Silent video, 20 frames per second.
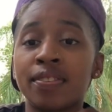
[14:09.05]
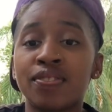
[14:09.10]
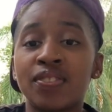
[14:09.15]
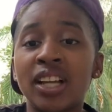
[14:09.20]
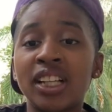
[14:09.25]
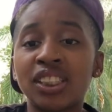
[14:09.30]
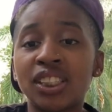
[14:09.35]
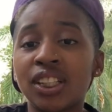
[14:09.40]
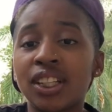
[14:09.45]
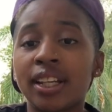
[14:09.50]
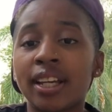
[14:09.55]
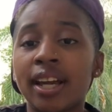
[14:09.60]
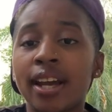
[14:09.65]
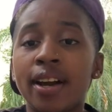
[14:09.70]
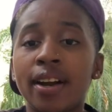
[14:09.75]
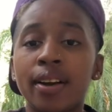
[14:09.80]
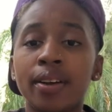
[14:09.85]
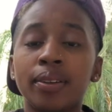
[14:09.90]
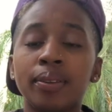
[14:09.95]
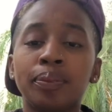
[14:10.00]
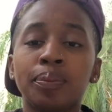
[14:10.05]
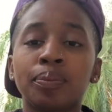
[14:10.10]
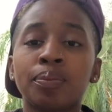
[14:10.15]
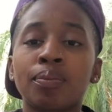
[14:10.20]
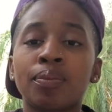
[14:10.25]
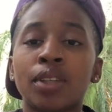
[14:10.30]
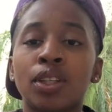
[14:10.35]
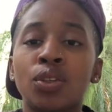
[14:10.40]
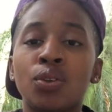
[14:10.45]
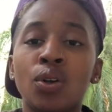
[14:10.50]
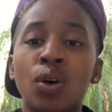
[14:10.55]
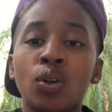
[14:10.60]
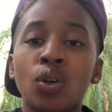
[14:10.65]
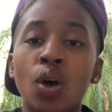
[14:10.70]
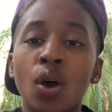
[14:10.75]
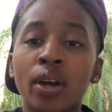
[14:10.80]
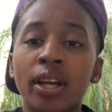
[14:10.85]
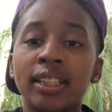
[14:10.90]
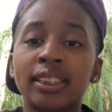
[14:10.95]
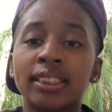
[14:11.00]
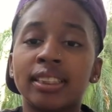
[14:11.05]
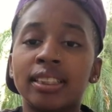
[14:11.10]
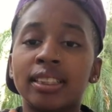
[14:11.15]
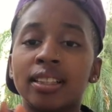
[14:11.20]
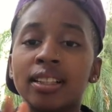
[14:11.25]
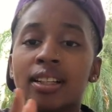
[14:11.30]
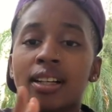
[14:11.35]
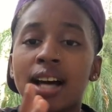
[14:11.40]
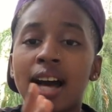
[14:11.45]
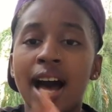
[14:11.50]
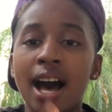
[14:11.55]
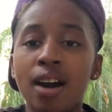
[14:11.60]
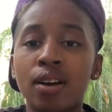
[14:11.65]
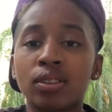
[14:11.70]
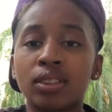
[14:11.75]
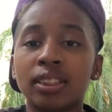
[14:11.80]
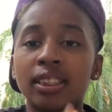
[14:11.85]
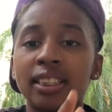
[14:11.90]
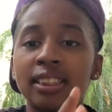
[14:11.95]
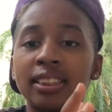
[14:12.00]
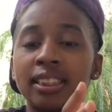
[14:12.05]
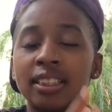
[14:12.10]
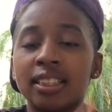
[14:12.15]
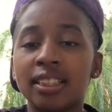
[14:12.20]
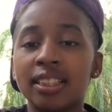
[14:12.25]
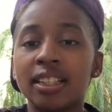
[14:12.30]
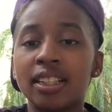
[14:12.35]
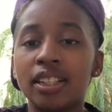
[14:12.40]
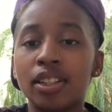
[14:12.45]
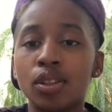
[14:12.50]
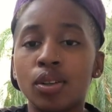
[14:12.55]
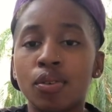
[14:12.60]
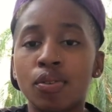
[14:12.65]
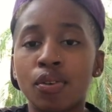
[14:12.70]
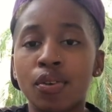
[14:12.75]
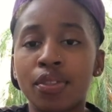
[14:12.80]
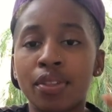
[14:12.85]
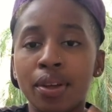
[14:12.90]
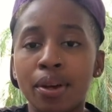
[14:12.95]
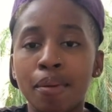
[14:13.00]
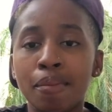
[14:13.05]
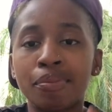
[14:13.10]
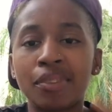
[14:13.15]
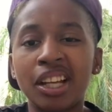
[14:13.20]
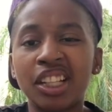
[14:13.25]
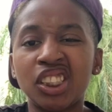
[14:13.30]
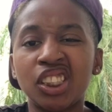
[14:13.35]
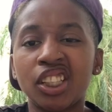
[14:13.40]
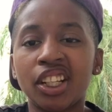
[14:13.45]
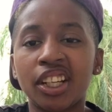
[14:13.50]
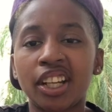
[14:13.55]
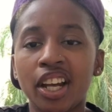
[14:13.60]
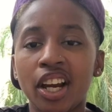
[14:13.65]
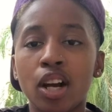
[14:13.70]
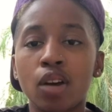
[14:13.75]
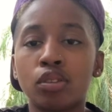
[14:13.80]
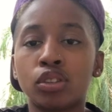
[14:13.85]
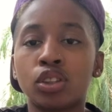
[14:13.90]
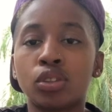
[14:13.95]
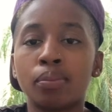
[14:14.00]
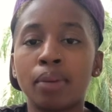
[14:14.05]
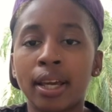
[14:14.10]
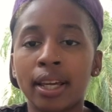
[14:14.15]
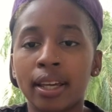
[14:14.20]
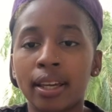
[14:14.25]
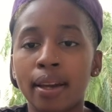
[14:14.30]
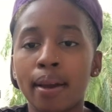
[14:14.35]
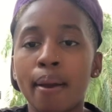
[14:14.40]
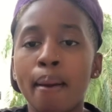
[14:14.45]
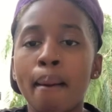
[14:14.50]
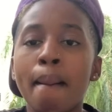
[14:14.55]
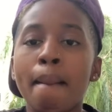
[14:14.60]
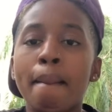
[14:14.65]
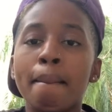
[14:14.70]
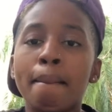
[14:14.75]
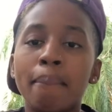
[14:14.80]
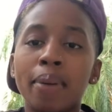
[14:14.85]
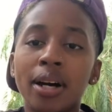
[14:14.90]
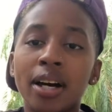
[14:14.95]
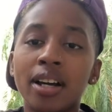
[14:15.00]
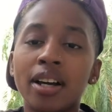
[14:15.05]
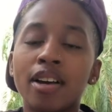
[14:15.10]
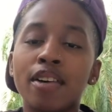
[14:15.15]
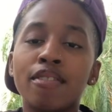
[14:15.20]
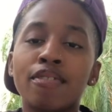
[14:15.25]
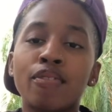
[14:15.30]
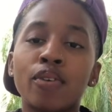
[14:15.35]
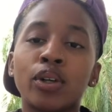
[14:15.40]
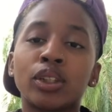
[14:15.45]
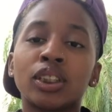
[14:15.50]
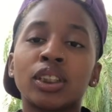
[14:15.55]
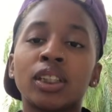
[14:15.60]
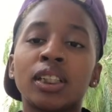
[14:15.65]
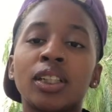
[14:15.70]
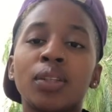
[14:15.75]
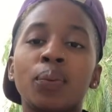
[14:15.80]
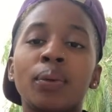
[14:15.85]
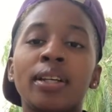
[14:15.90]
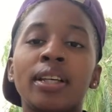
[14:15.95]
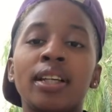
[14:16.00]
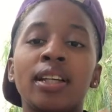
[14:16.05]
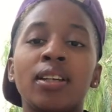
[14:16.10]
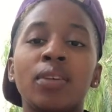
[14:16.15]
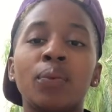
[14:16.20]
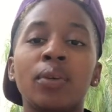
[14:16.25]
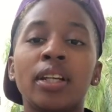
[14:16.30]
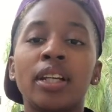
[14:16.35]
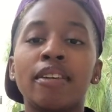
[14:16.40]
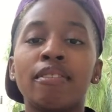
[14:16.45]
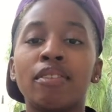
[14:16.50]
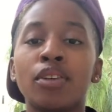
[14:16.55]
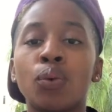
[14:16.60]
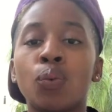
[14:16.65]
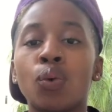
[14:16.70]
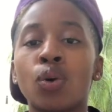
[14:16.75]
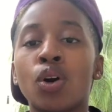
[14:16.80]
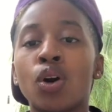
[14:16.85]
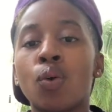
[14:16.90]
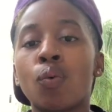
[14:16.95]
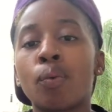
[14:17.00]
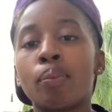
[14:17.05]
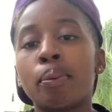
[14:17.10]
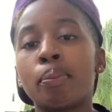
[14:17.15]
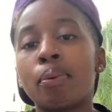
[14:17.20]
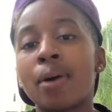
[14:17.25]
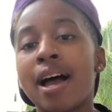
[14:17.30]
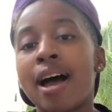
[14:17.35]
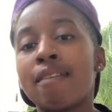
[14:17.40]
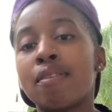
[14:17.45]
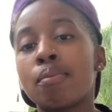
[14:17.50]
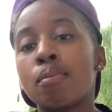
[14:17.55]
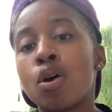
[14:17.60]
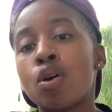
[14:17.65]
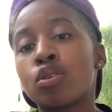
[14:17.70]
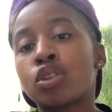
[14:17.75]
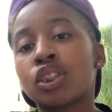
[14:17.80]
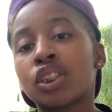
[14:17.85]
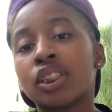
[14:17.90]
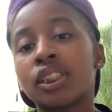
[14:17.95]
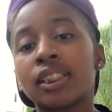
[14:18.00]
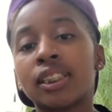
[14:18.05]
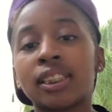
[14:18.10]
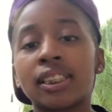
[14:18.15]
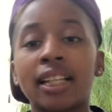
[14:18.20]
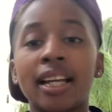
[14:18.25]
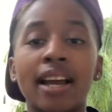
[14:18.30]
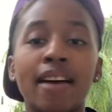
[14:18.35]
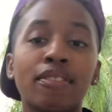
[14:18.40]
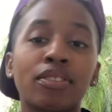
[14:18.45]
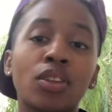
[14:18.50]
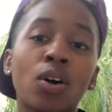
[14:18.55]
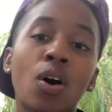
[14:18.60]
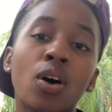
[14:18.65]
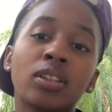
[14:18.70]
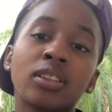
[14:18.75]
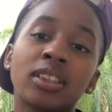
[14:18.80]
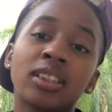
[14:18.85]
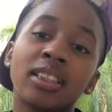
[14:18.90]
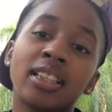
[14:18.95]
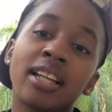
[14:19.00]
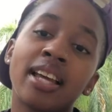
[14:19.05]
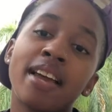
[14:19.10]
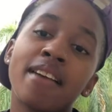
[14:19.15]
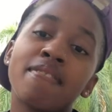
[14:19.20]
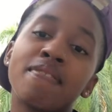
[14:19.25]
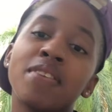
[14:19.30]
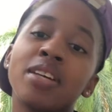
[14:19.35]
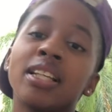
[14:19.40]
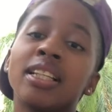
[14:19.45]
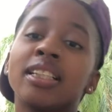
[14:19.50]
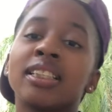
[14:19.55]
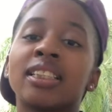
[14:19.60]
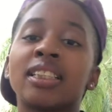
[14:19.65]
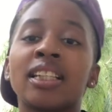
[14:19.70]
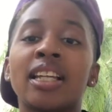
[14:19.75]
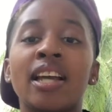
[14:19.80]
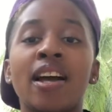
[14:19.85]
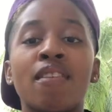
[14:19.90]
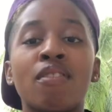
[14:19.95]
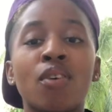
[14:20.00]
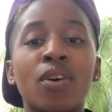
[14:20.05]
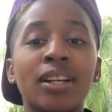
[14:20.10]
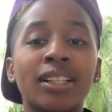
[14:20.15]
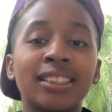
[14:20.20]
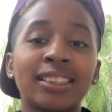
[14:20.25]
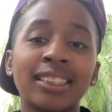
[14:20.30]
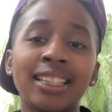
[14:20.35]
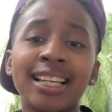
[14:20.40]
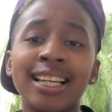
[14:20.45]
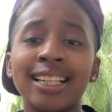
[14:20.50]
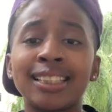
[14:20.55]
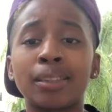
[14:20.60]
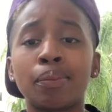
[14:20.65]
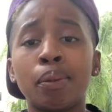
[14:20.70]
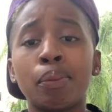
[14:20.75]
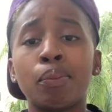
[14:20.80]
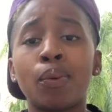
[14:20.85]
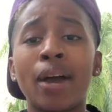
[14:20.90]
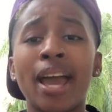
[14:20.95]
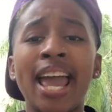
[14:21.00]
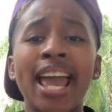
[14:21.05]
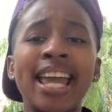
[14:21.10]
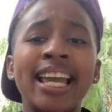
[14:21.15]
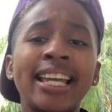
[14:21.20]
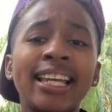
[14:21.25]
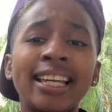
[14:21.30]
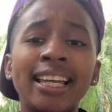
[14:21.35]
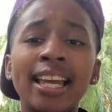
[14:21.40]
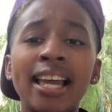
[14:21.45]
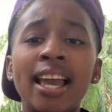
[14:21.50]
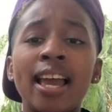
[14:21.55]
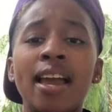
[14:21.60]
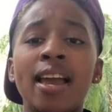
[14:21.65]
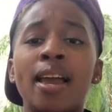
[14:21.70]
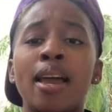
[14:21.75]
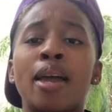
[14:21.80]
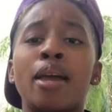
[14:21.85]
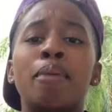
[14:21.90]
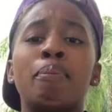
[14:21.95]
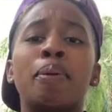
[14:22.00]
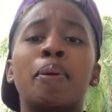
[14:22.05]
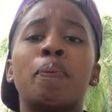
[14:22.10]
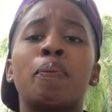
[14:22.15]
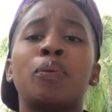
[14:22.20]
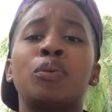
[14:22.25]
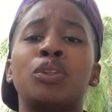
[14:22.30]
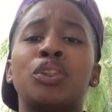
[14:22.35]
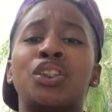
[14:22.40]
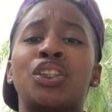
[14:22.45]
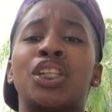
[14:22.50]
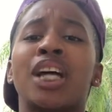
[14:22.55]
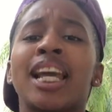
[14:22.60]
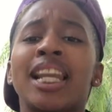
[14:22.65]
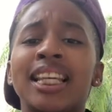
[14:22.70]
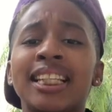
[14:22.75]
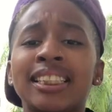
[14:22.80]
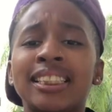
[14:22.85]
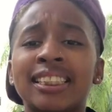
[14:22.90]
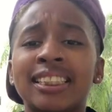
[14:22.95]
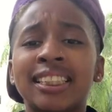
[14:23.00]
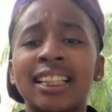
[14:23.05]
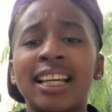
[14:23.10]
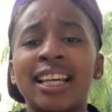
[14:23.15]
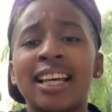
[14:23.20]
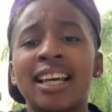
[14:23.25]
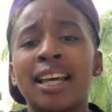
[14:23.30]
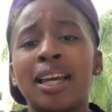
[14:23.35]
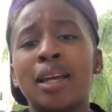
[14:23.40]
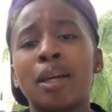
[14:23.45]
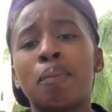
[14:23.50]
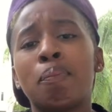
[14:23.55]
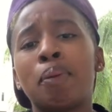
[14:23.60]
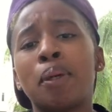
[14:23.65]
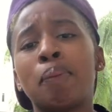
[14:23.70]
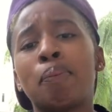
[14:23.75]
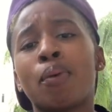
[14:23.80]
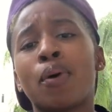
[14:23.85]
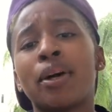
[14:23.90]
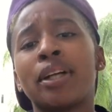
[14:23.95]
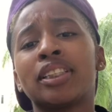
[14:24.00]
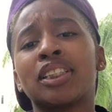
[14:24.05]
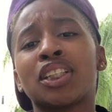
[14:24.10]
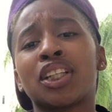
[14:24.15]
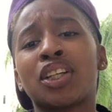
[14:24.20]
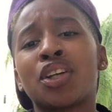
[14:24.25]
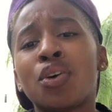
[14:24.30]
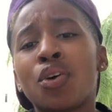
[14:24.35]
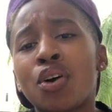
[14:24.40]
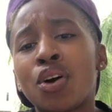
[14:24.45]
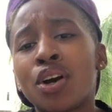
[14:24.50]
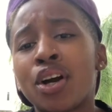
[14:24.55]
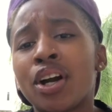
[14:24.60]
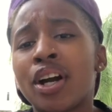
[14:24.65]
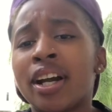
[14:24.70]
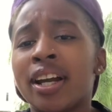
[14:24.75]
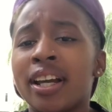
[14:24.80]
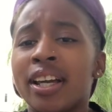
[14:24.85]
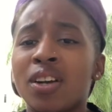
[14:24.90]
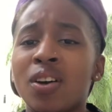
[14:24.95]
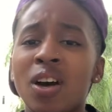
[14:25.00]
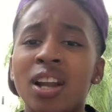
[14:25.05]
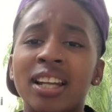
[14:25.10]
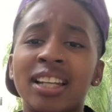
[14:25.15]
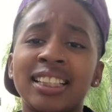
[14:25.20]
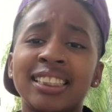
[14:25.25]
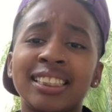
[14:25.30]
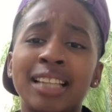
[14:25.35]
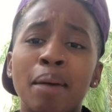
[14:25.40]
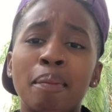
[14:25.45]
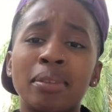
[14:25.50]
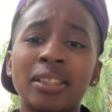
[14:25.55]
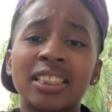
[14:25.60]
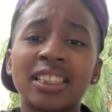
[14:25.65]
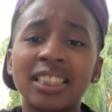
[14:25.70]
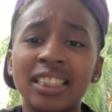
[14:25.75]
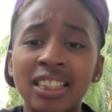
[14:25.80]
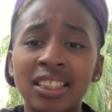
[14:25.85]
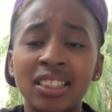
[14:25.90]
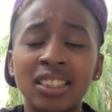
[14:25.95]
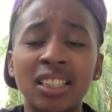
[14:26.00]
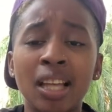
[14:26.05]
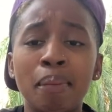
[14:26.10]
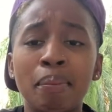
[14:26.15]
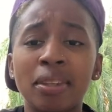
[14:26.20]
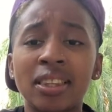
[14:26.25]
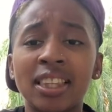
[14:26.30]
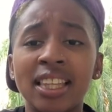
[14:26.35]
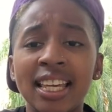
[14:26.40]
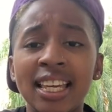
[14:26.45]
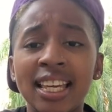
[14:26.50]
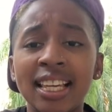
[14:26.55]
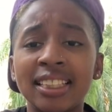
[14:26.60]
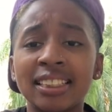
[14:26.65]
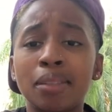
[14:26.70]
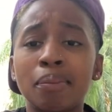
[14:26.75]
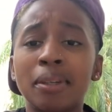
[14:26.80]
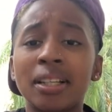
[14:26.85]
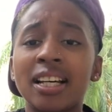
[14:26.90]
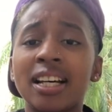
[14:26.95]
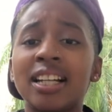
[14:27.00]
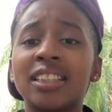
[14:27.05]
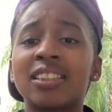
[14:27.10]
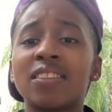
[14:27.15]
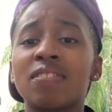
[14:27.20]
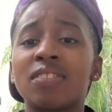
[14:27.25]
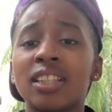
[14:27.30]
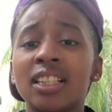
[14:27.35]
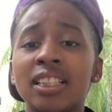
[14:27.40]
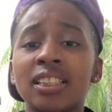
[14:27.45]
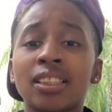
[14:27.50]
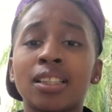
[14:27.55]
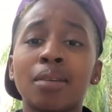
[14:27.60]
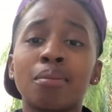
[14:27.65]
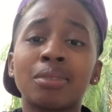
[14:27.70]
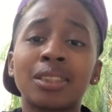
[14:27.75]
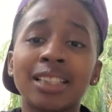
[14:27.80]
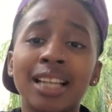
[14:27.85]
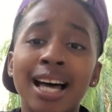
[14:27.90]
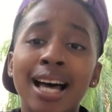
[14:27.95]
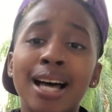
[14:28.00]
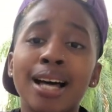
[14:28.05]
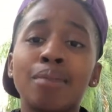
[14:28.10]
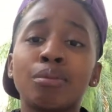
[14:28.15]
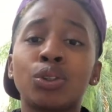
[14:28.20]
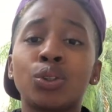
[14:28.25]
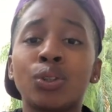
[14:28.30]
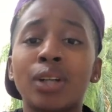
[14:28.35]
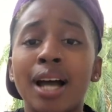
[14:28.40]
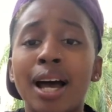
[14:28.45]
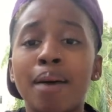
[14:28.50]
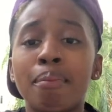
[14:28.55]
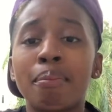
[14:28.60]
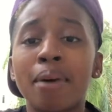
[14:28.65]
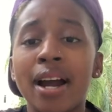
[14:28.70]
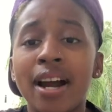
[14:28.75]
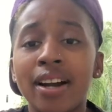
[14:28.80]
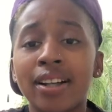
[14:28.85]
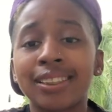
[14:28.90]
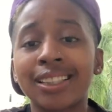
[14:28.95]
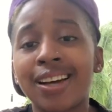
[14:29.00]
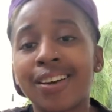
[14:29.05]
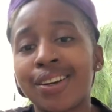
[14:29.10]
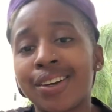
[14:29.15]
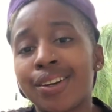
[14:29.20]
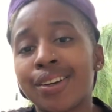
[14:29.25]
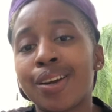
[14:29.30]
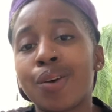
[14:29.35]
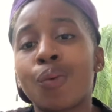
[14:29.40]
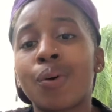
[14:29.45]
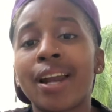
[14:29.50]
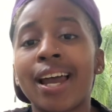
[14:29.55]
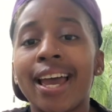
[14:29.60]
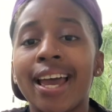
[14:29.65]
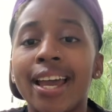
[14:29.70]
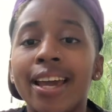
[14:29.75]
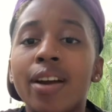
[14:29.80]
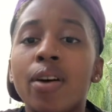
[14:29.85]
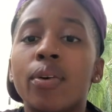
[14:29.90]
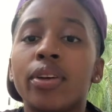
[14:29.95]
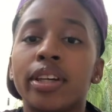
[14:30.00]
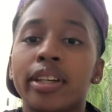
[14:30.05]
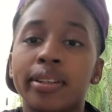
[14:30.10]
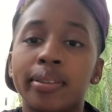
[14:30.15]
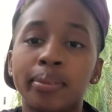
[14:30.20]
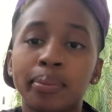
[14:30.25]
They shouldn't care. You know, long as the house is a good deal for them, they shouldn't care what you're making. But unfortunately, we live in a world where people have emotions, and they have thoughts, and they have feelings, and they have all these things, and people hate, and people's jealous, and people are insecure, and all of these type of things. And because of this, sometimes you got buyers out here that want to hate on you.